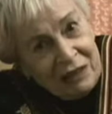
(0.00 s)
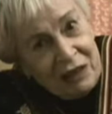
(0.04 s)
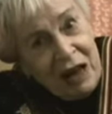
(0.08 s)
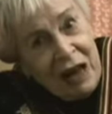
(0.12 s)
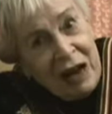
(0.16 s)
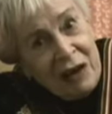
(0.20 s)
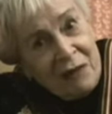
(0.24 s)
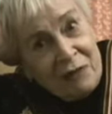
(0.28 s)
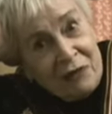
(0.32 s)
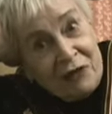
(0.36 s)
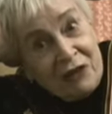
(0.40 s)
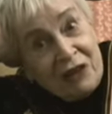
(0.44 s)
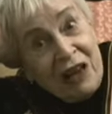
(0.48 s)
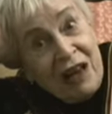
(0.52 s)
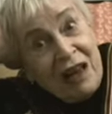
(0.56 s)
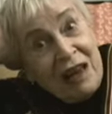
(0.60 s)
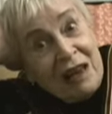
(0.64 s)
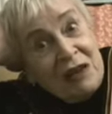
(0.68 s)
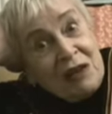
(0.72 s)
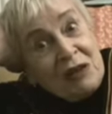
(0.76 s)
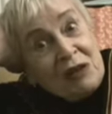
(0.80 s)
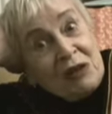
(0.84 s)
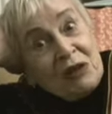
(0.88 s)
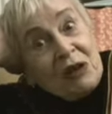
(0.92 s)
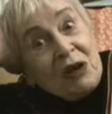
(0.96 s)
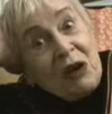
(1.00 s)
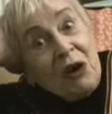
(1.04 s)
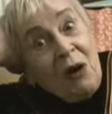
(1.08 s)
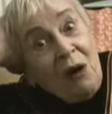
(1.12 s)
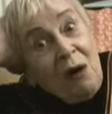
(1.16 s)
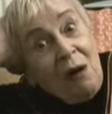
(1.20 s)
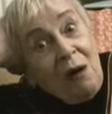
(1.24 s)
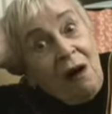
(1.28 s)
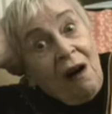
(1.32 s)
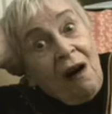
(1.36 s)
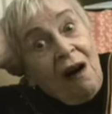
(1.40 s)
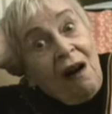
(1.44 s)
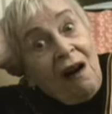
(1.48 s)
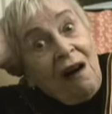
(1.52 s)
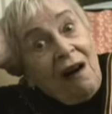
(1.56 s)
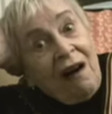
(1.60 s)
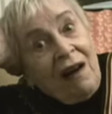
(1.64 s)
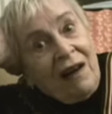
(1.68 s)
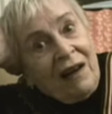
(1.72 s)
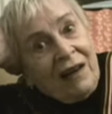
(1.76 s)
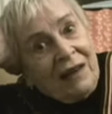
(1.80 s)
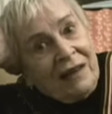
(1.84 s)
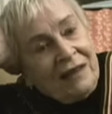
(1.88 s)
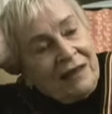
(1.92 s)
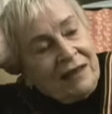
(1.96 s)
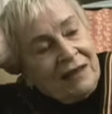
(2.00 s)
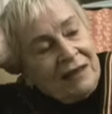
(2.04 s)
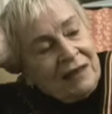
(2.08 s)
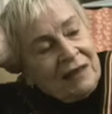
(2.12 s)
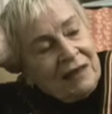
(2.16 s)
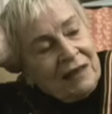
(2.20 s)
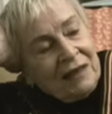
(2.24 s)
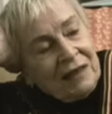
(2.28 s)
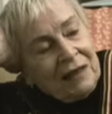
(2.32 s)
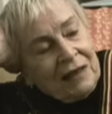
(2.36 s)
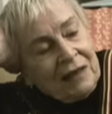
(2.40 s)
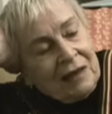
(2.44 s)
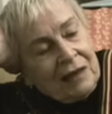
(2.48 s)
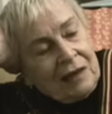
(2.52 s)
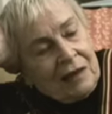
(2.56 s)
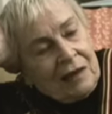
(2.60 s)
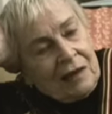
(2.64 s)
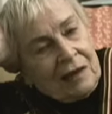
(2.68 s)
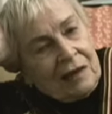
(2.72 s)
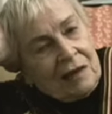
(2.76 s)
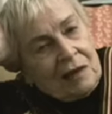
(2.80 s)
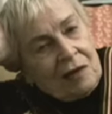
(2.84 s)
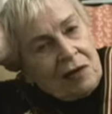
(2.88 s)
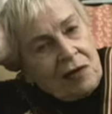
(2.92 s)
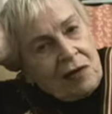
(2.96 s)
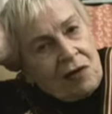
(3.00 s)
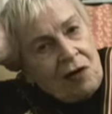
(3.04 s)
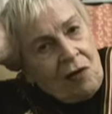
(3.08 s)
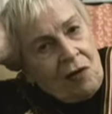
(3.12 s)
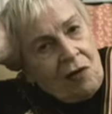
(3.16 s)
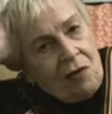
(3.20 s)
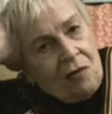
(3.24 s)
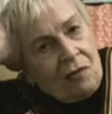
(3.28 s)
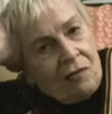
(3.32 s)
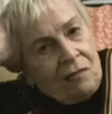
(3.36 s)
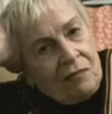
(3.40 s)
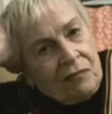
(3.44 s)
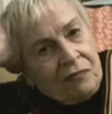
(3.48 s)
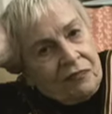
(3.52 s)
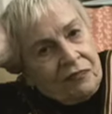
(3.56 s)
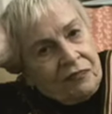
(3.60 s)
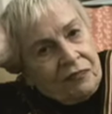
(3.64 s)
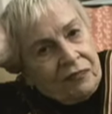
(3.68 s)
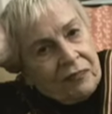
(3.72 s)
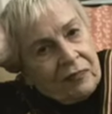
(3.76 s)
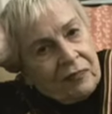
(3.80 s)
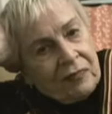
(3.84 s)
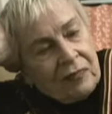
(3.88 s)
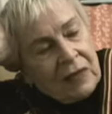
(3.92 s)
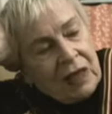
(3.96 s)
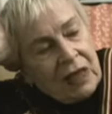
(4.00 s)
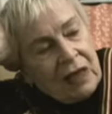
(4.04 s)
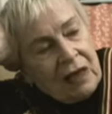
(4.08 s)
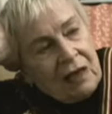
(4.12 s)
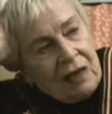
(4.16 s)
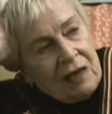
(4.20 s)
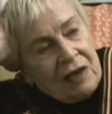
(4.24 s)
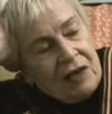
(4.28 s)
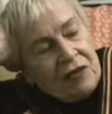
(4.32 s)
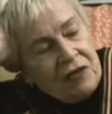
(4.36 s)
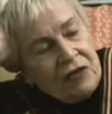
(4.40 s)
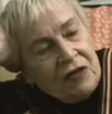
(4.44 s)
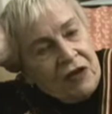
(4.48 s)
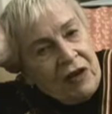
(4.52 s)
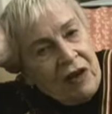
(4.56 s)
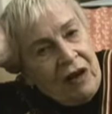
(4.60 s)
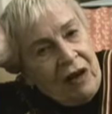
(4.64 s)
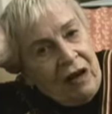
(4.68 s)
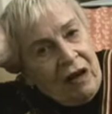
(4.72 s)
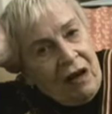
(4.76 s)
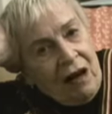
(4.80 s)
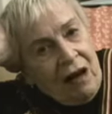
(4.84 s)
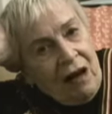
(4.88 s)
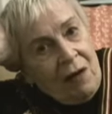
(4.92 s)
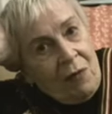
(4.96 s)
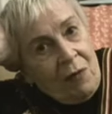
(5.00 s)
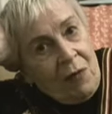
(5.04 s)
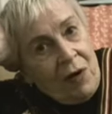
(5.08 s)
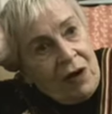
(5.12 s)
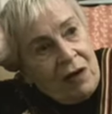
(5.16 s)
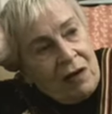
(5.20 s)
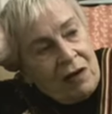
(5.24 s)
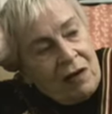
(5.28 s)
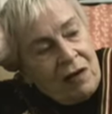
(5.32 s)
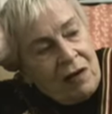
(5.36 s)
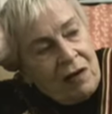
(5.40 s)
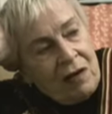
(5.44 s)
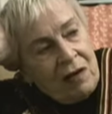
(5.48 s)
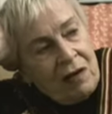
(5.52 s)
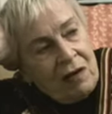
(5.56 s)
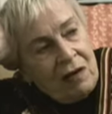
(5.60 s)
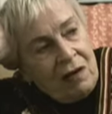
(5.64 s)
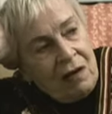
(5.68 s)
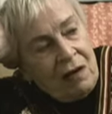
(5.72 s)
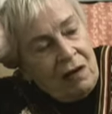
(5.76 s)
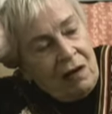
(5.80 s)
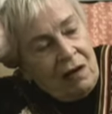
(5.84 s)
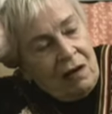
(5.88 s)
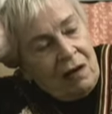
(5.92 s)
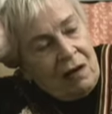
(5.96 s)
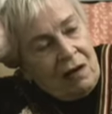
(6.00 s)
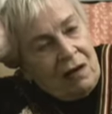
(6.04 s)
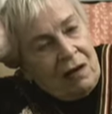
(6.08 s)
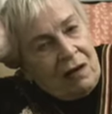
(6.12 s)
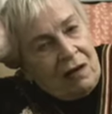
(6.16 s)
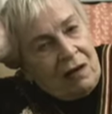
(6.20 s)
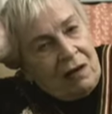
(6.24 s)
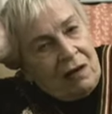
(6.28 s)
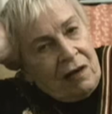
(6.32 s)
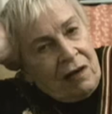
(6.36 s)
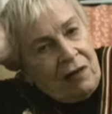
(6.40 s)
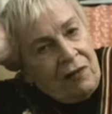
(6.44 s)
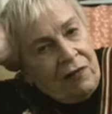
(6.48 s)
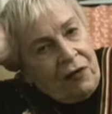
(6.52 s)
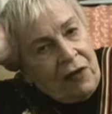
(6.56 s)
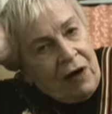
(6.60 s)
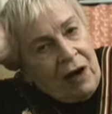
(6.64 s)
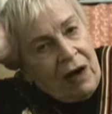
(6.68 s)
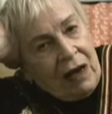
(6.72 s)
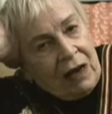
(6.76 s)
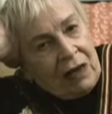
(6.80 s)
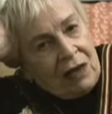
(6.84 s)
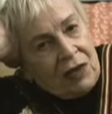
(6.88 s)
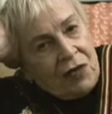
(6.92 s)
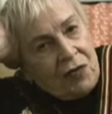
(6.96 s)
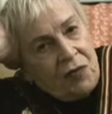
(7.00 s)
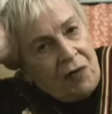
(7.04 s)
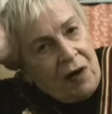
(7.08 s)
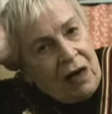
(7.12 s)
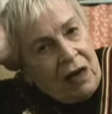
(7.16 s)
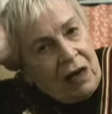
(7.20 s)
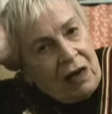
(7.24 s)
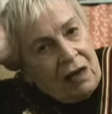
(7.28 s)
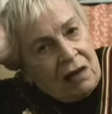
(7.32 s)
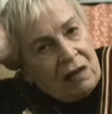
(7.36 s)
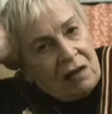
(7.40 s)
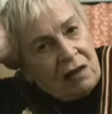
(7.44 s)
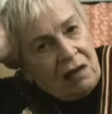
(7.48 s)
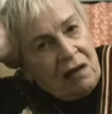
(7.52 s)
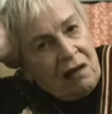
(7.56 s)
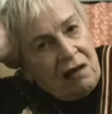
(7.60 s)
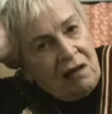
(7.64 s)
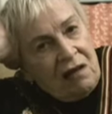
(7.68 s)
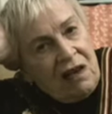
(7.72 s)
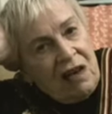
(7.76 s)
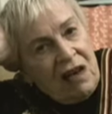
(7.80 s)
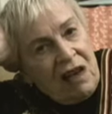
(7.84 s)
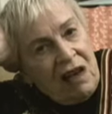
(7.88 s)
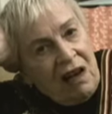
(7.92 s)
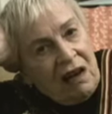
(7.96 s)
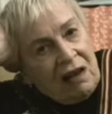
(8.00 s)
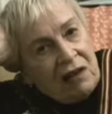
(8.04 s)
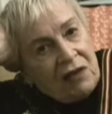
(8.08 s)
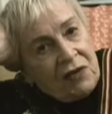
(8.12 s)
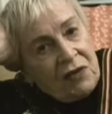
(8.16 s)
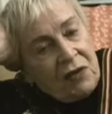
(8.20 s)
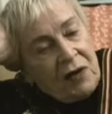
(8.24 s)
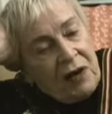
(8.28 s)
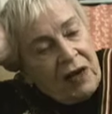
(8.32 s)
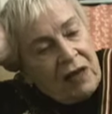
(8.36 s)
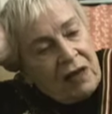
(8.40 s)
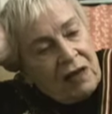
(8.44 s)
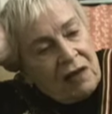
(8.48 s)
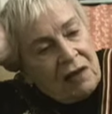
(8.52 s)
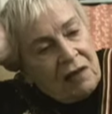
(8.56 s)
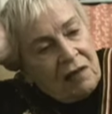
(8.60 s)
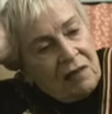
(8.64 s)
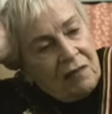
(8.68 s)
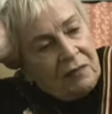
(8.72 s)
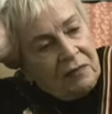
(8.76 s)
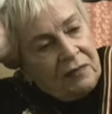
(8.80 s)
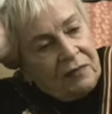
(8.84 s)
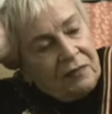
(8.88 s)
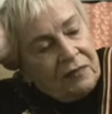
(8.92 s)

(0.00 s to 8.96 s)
Life does go on. So, today I went for x-rays, knee x-rays.